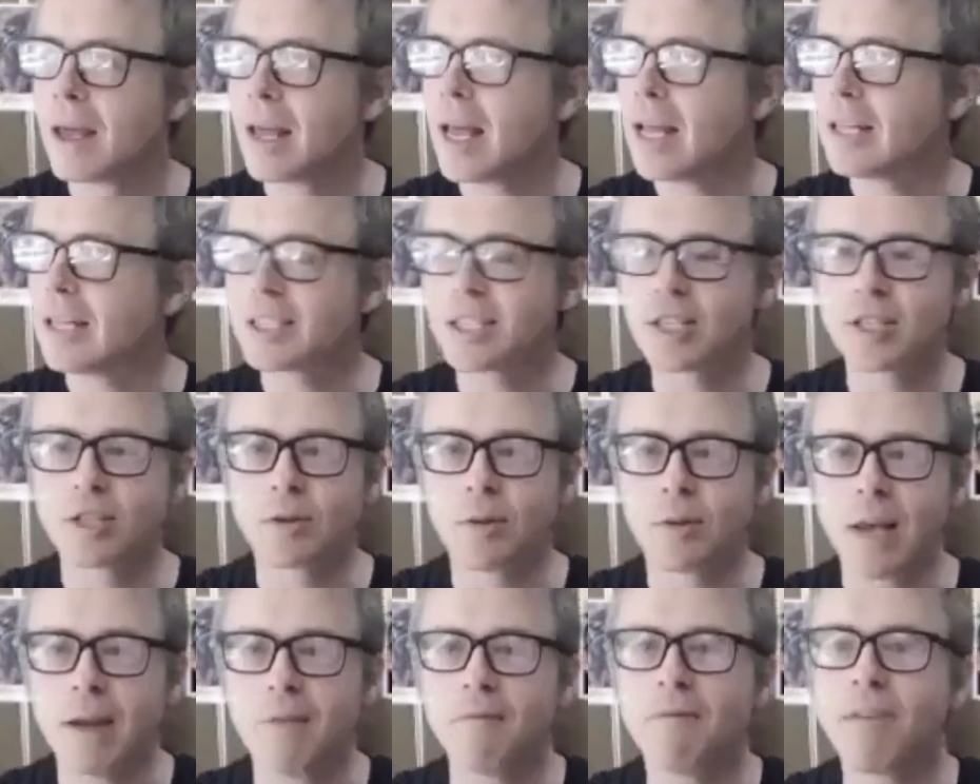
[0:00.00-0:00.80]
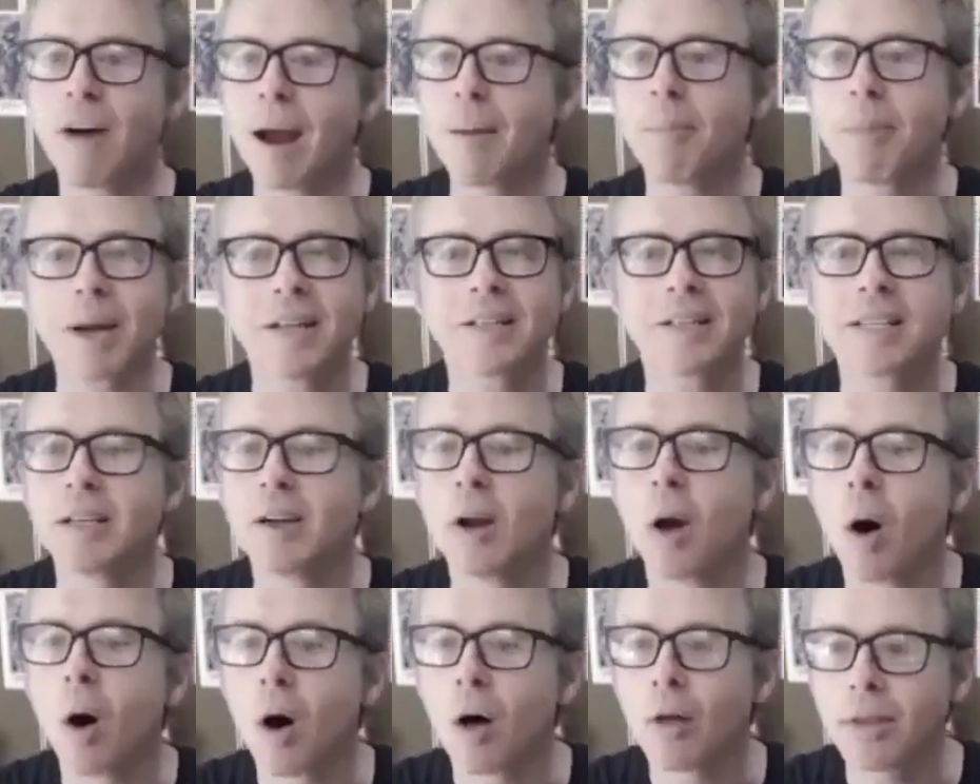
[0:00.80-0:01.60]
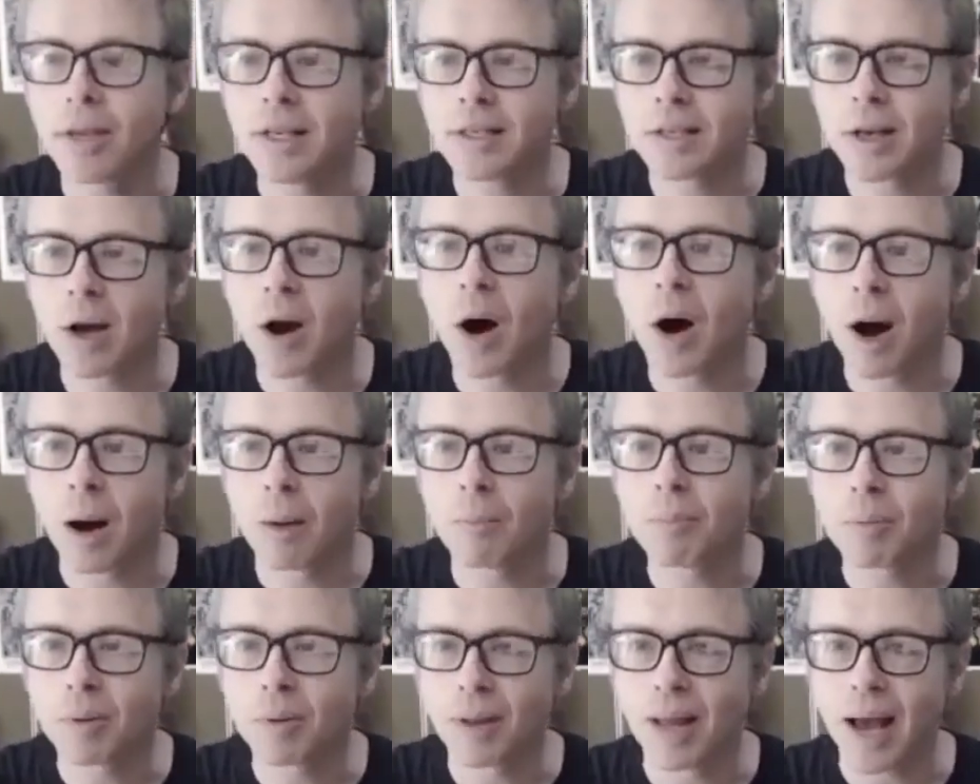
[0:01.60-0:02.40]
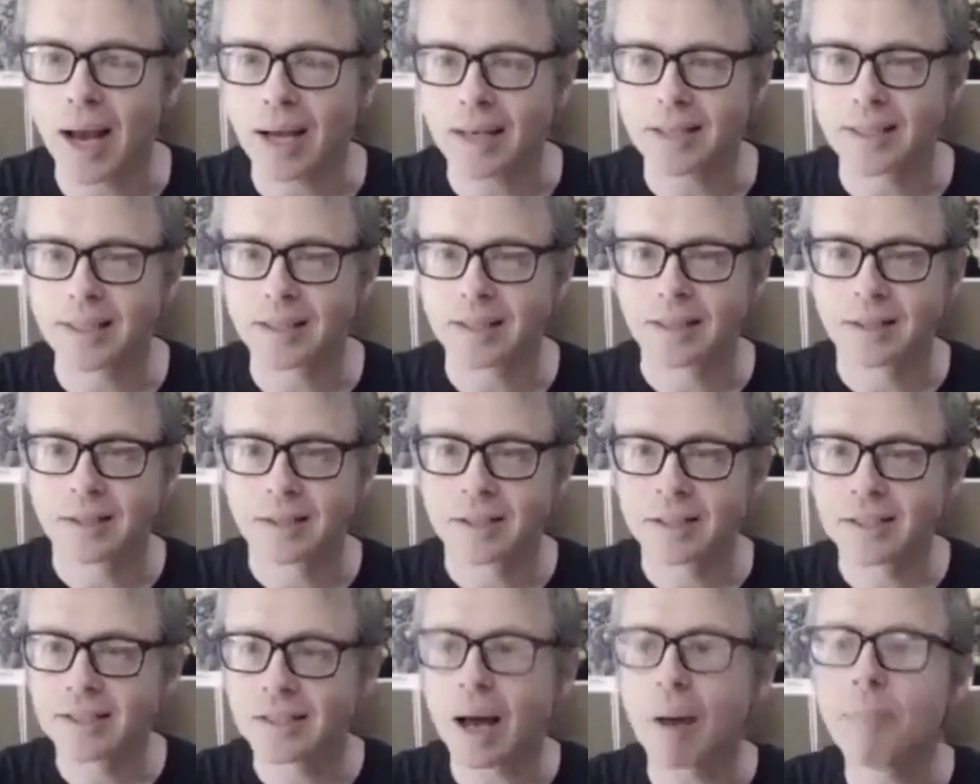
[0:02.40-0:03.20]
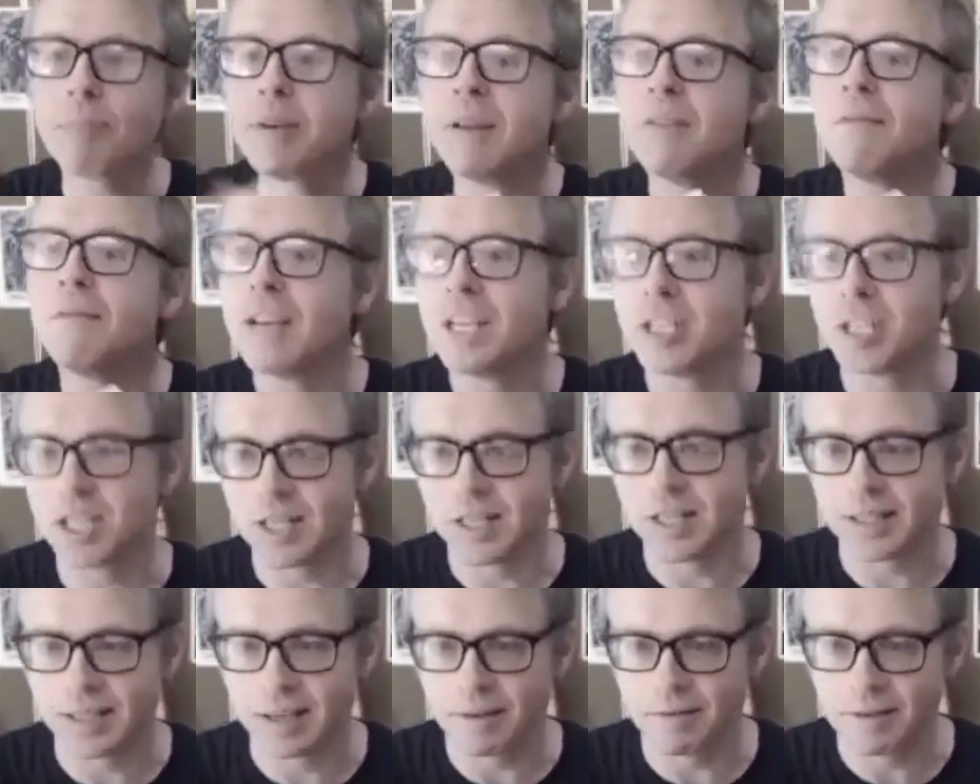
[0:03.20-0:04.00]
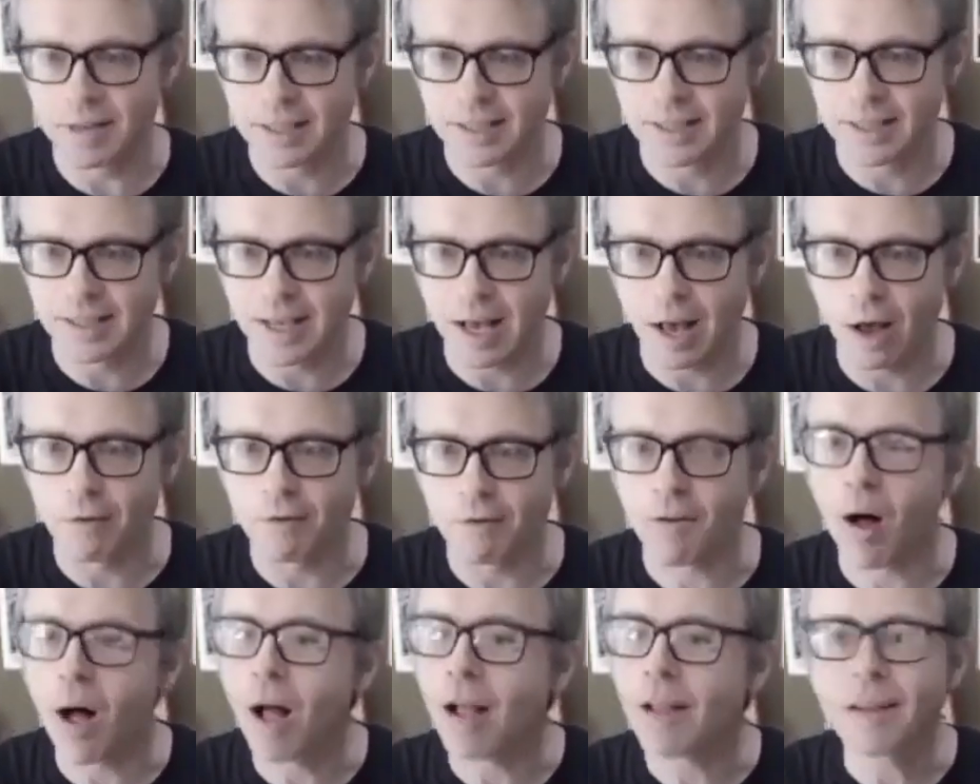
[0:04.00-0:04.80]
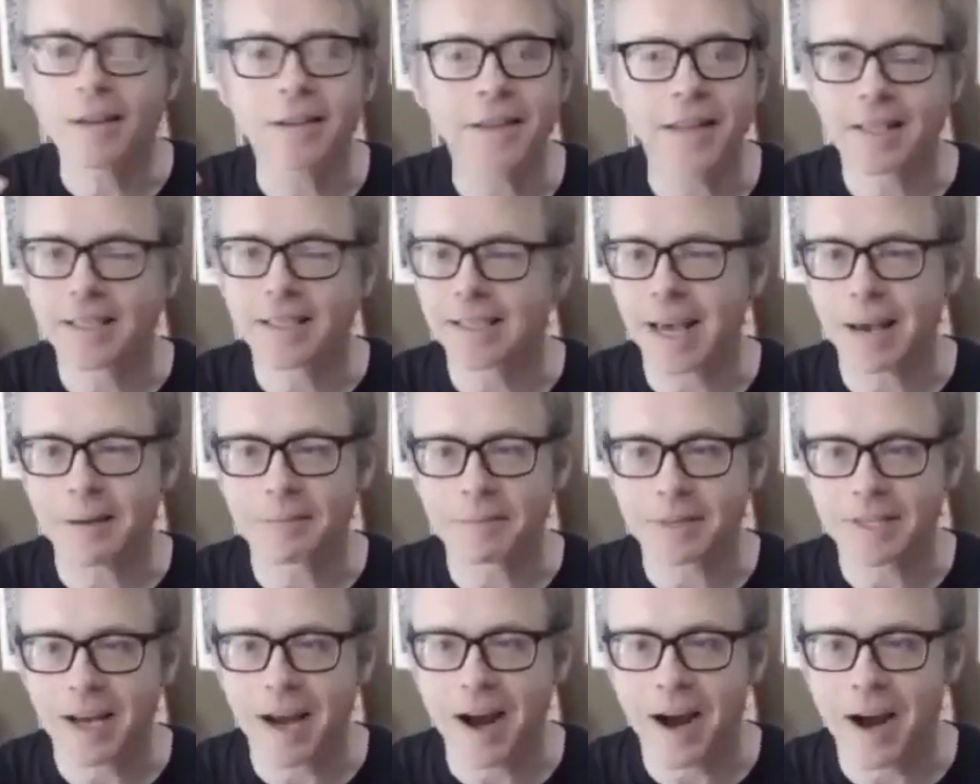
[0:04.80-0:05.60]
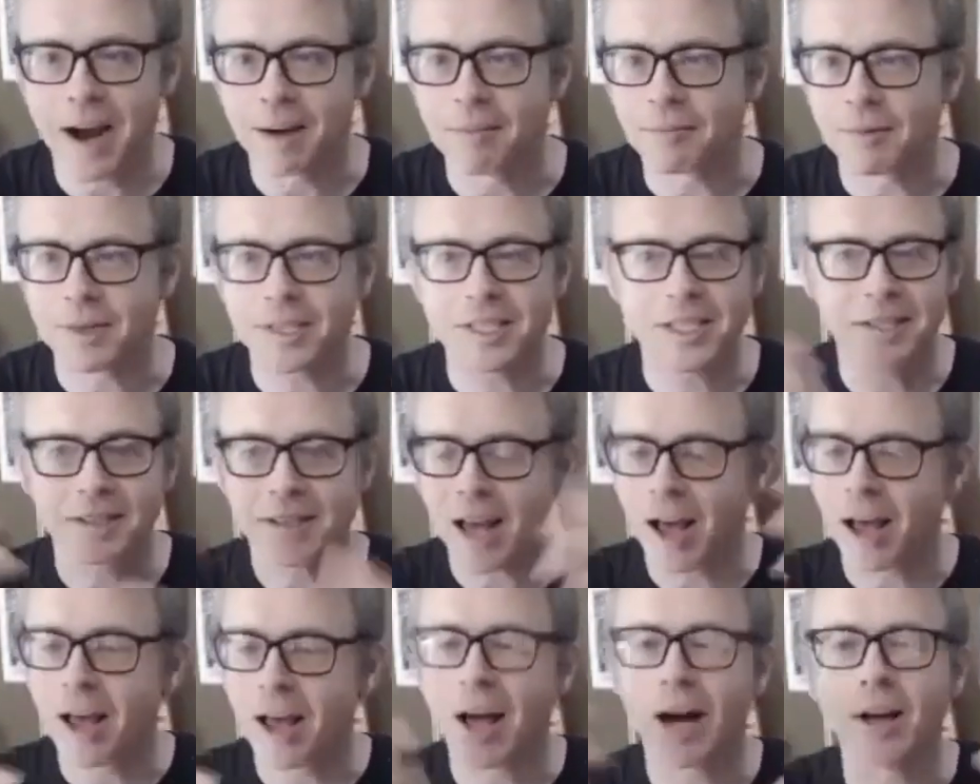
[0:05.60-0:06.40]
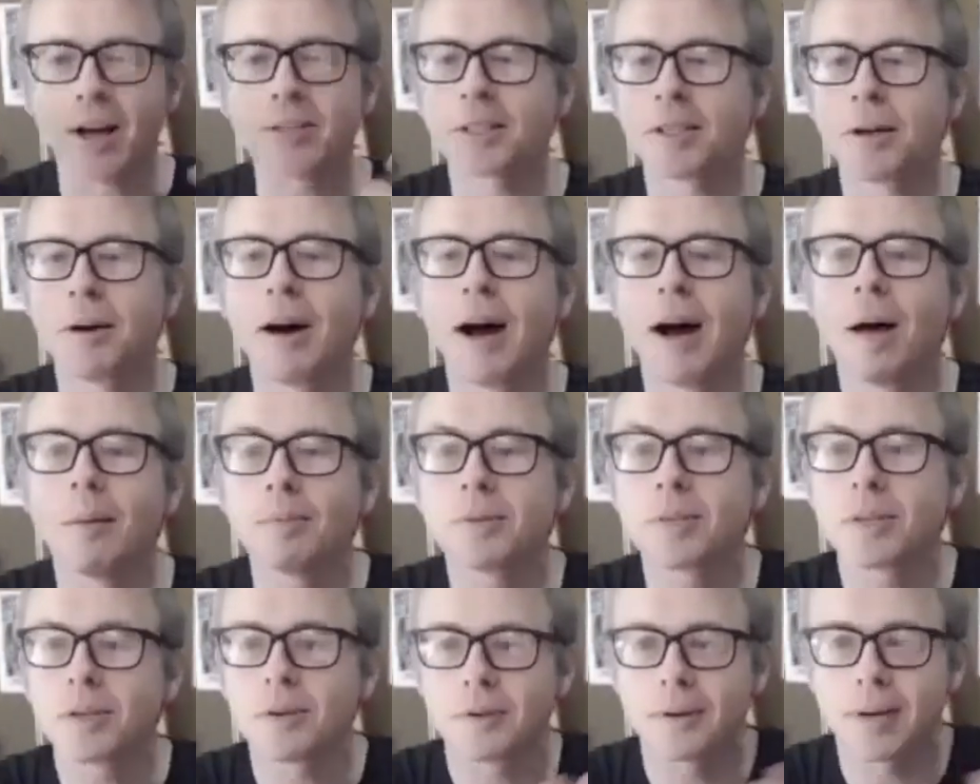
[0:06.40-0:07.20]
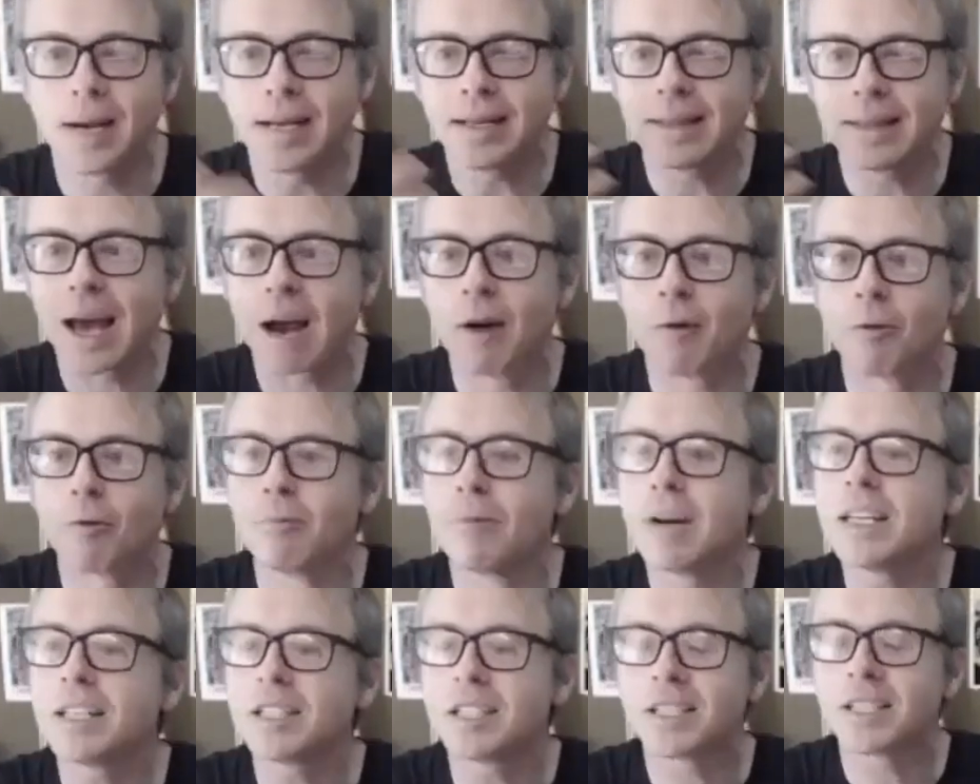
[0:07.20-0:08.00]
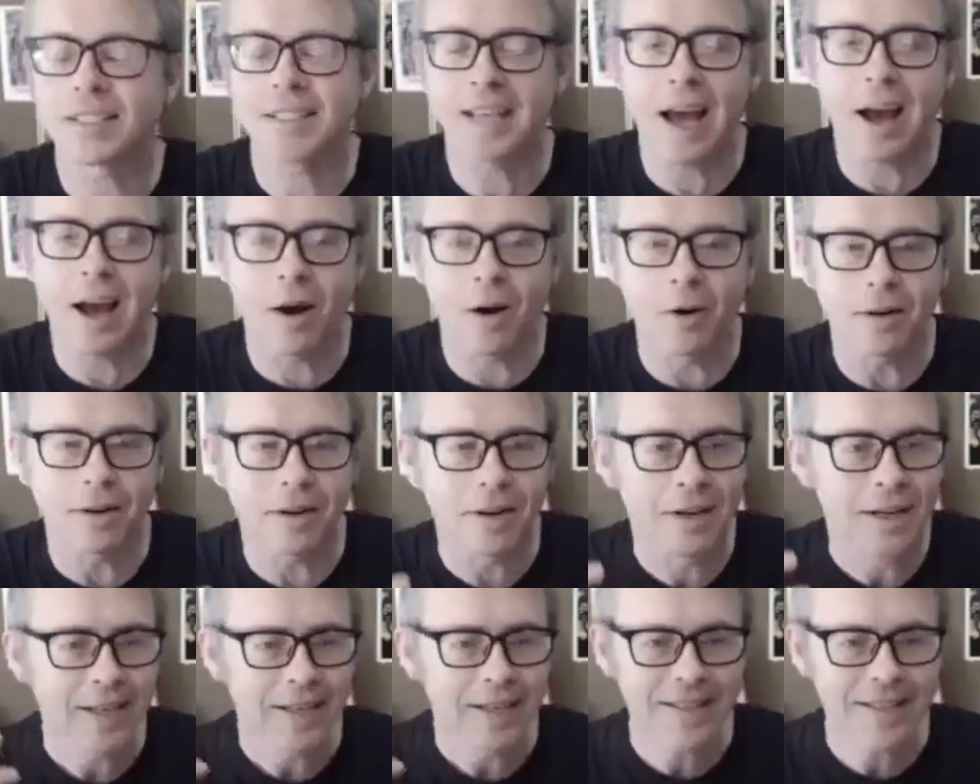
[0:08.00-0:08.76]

It vibrates into all these complex subdivisions of itself all at the same time, which also helps create that rich sound.